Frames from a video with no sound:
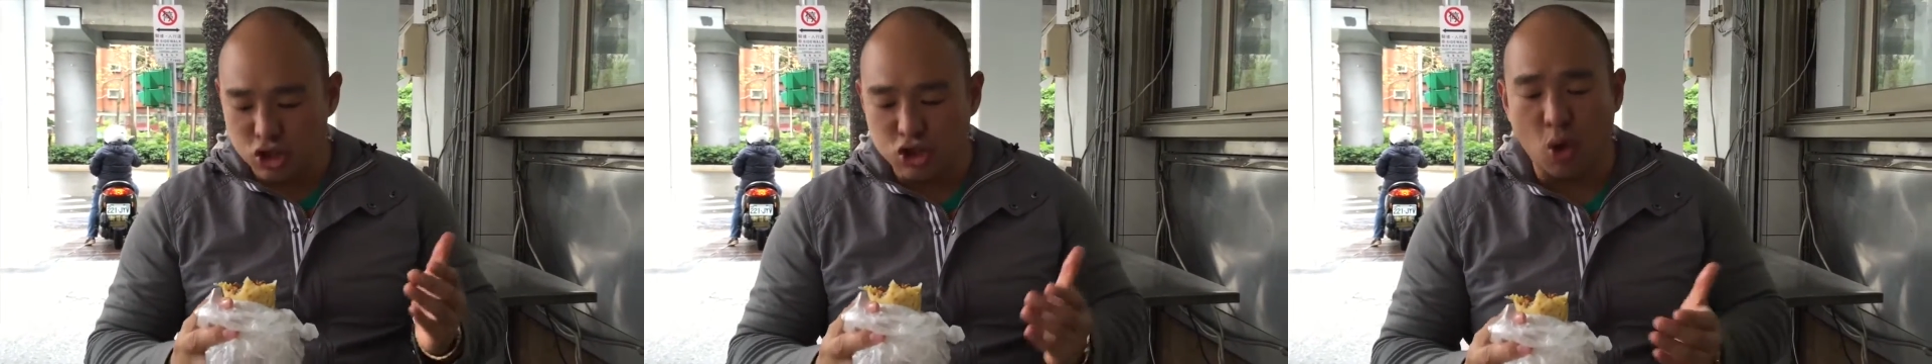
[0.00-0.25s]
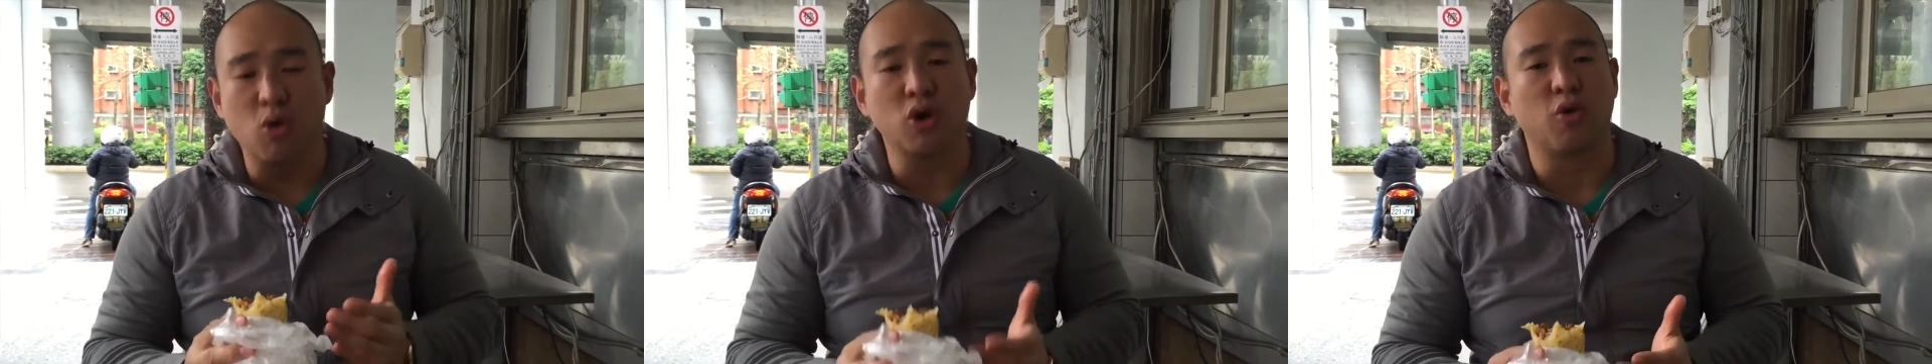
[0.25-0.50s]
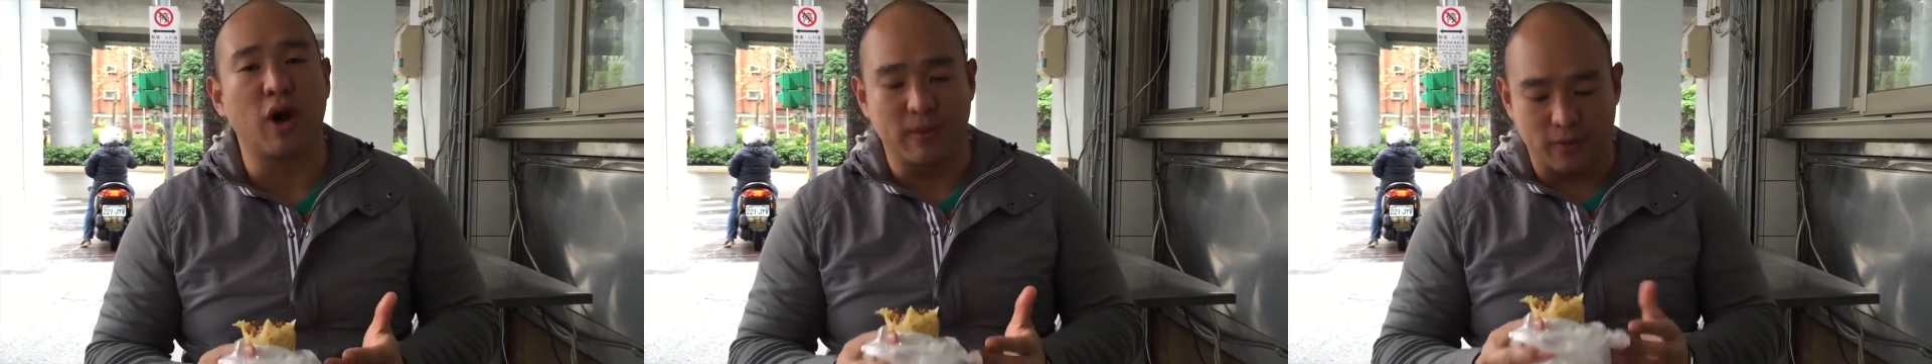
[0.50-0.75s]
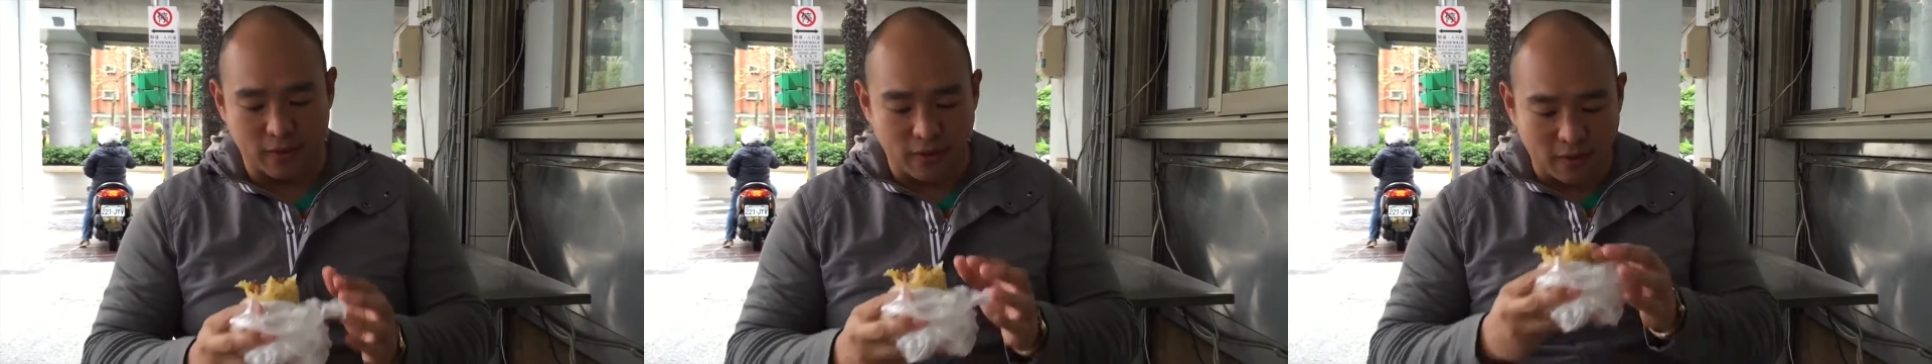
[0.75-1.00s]
is so
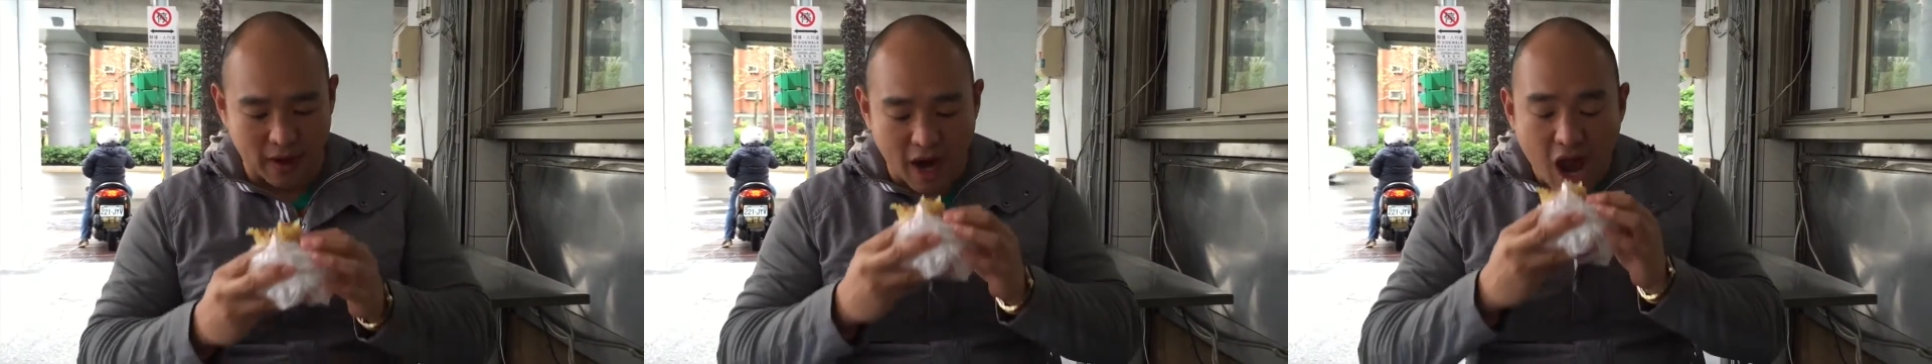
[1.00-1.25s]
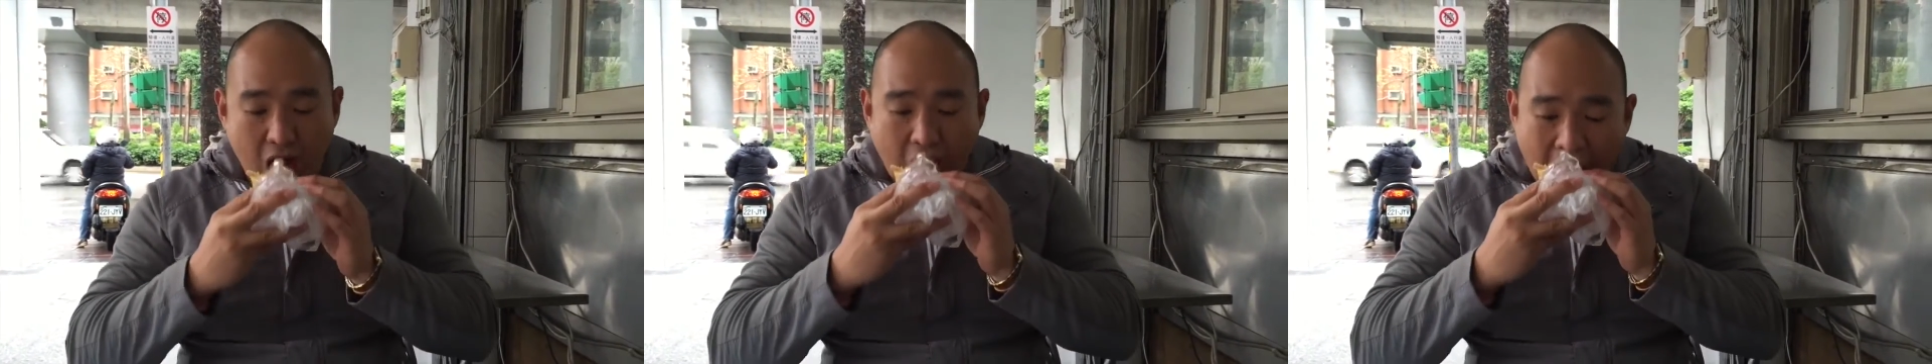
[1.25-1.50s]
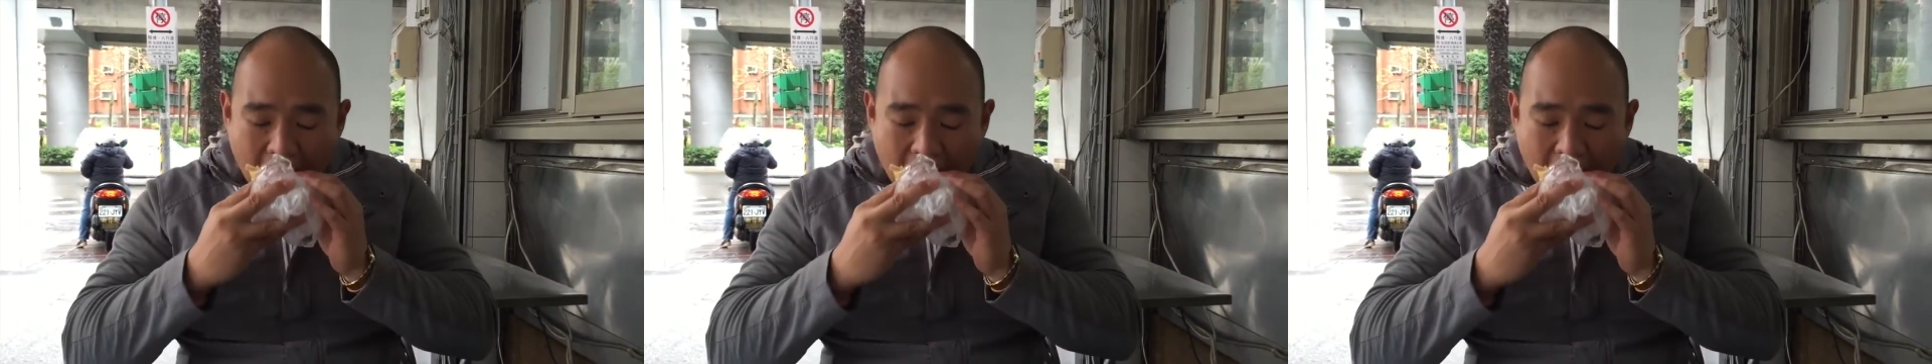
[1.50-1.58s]
incredible, right?